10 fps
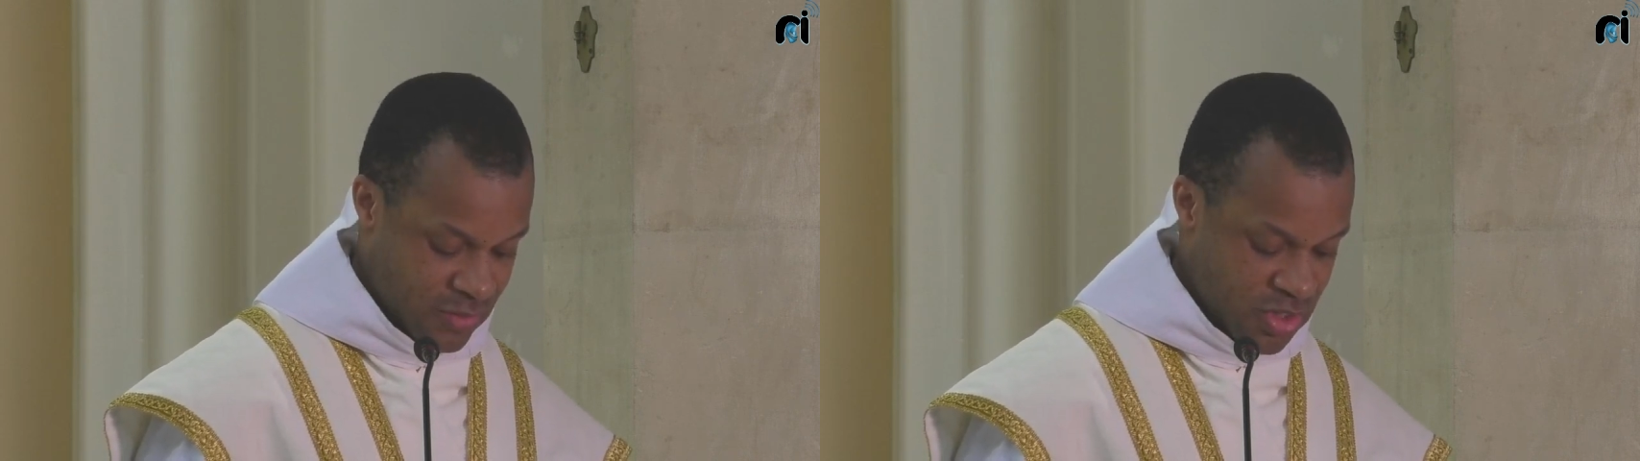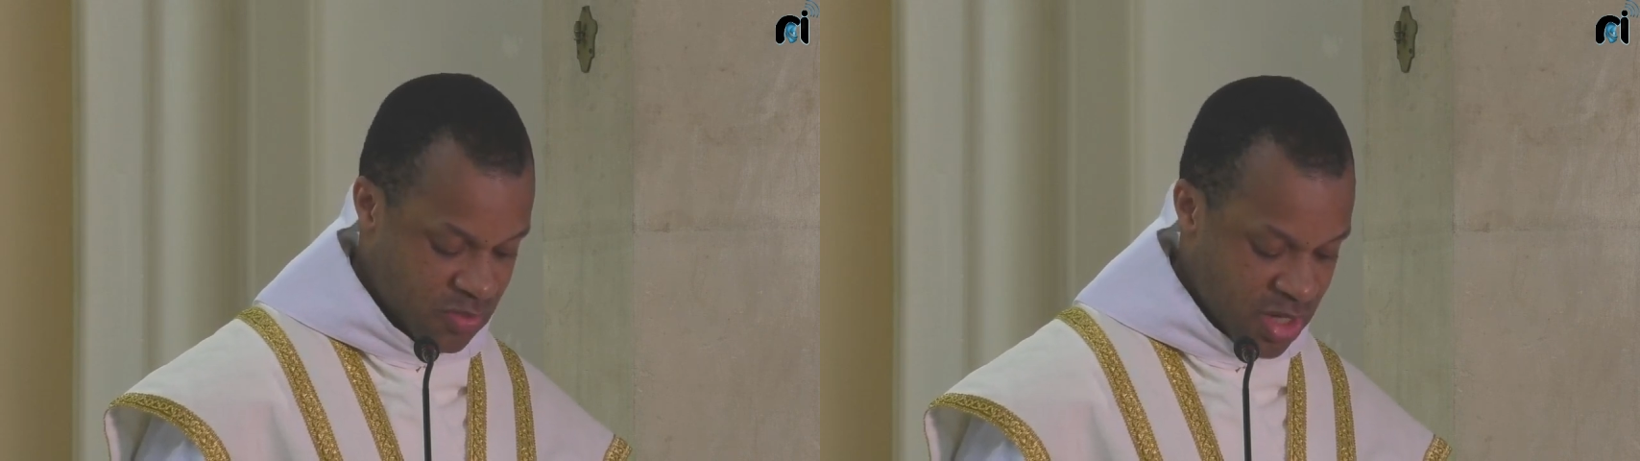
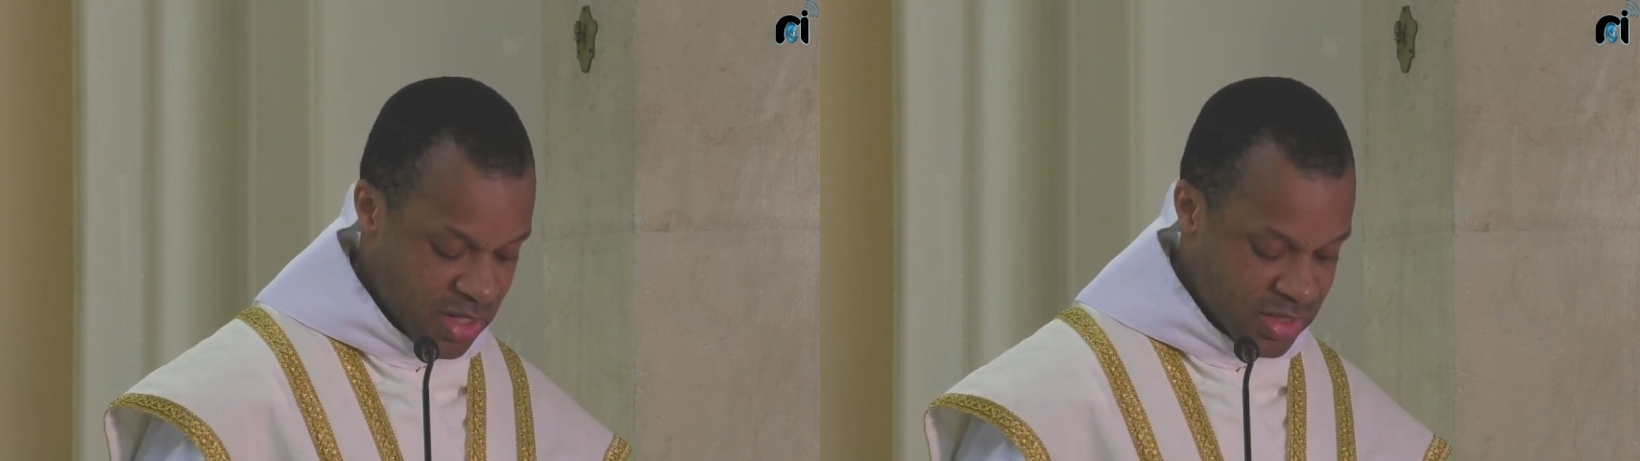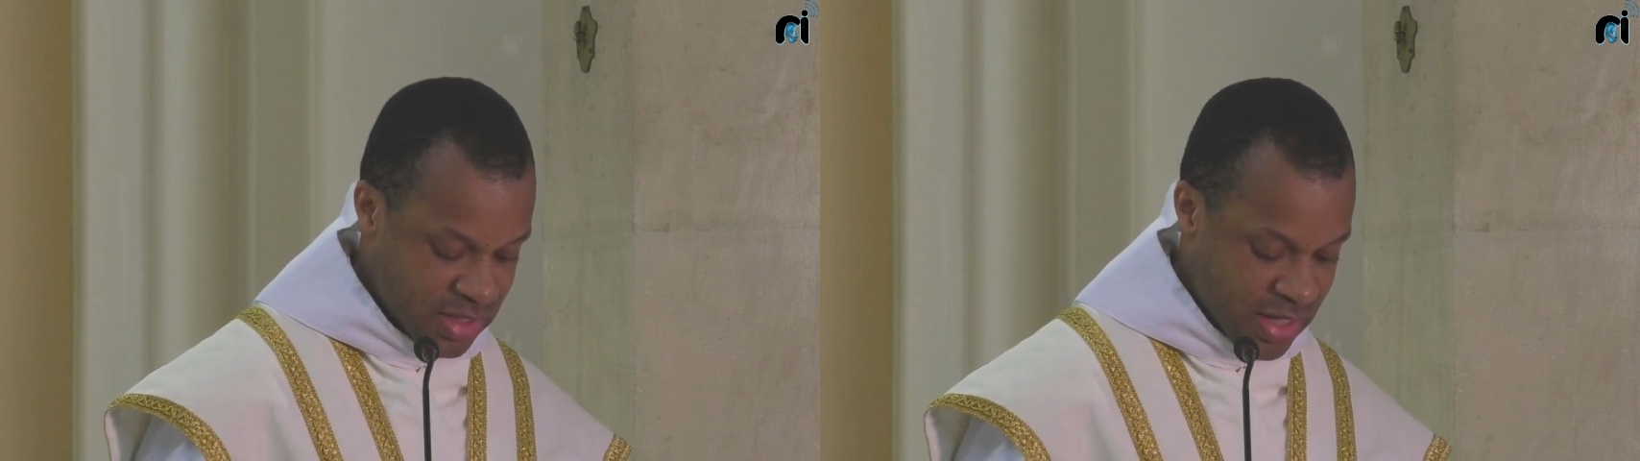which
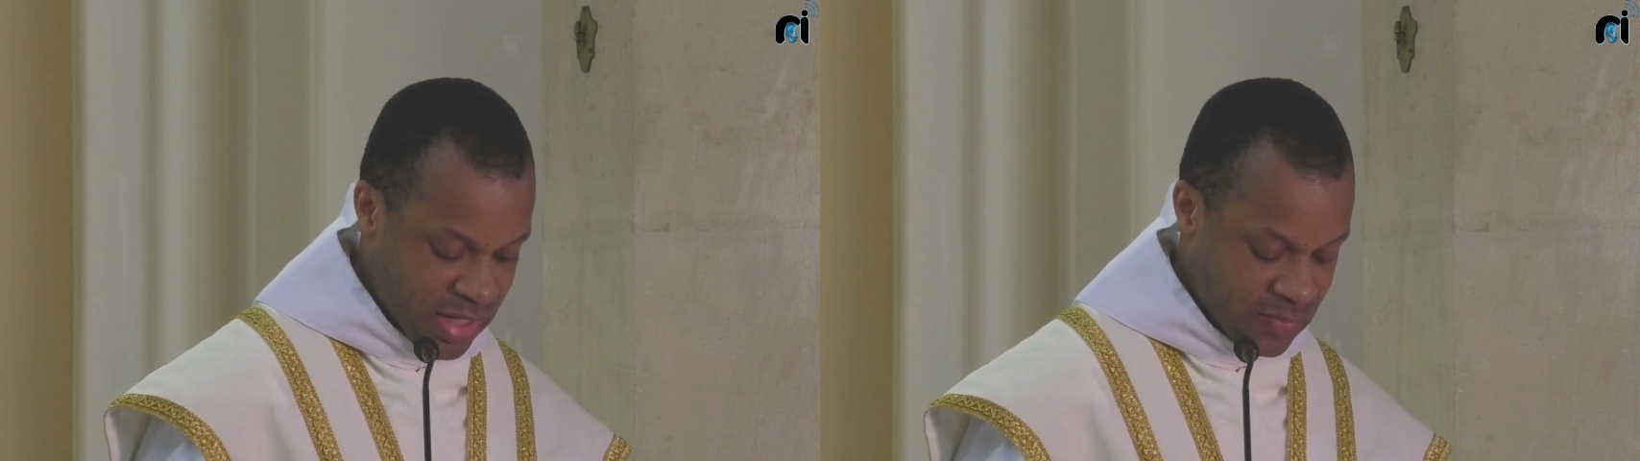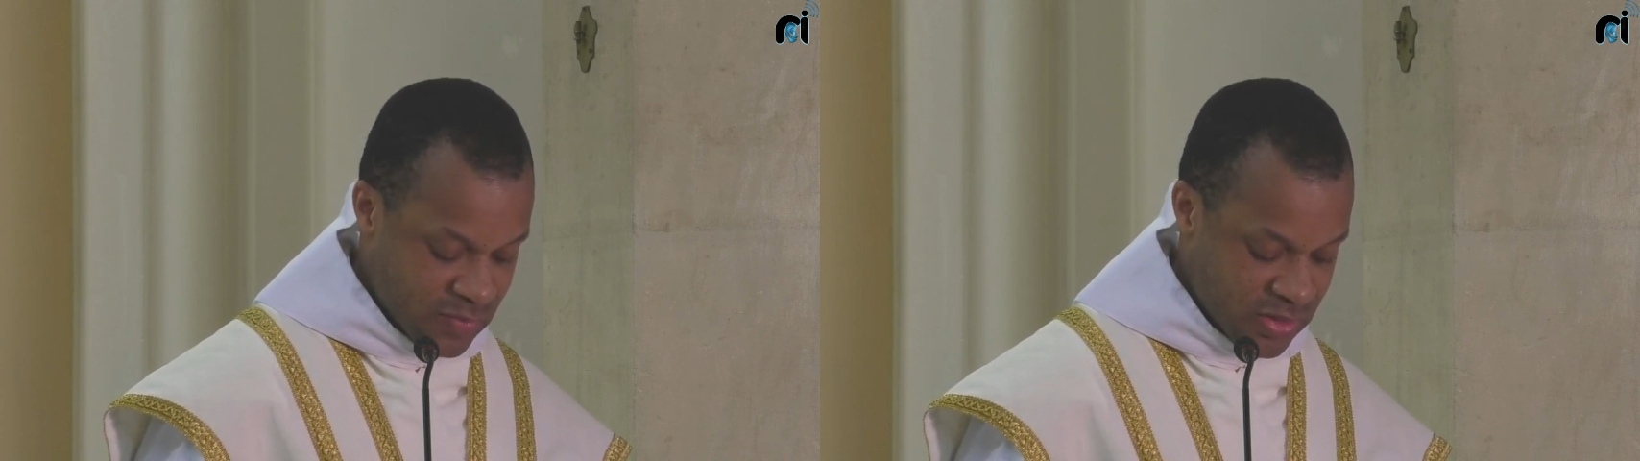many
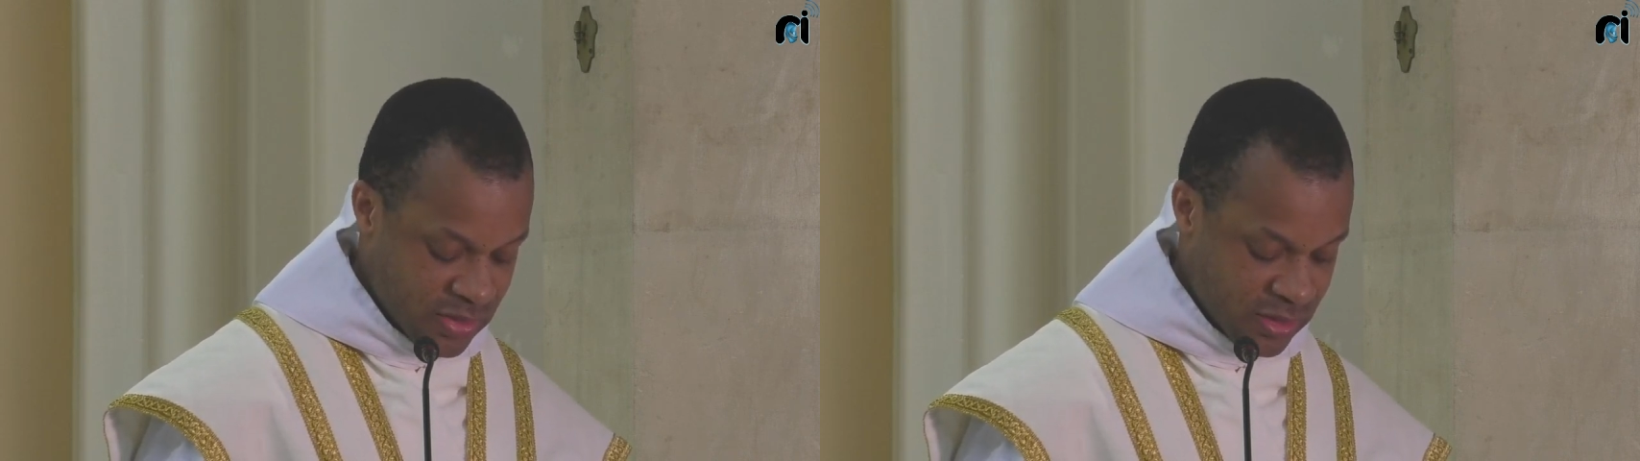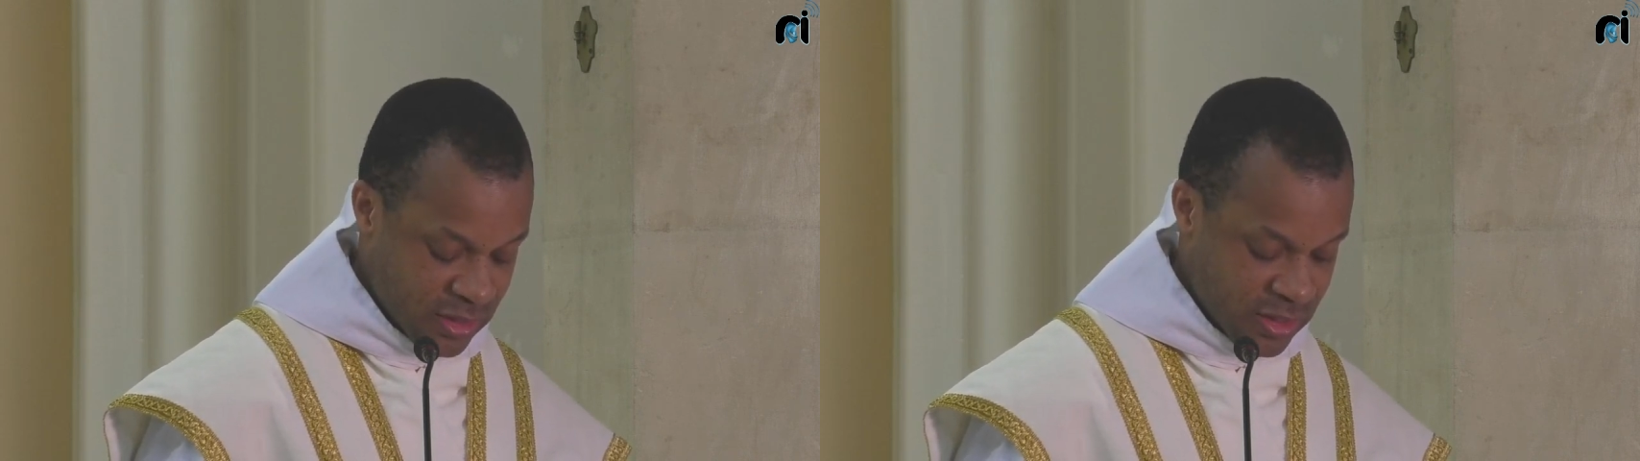
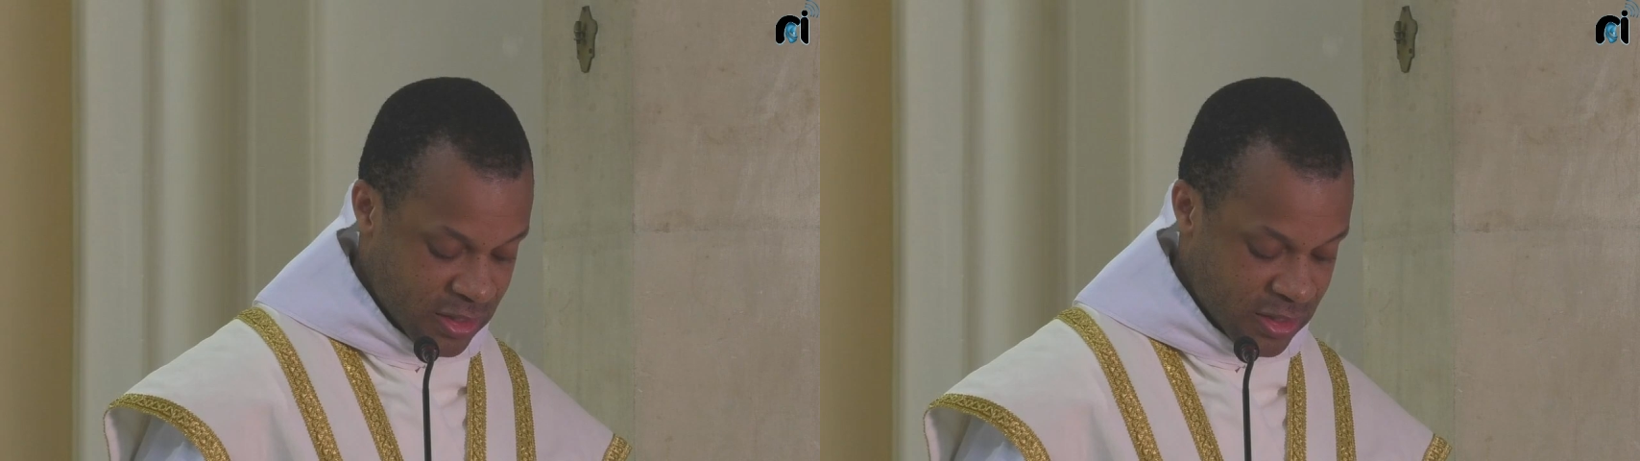times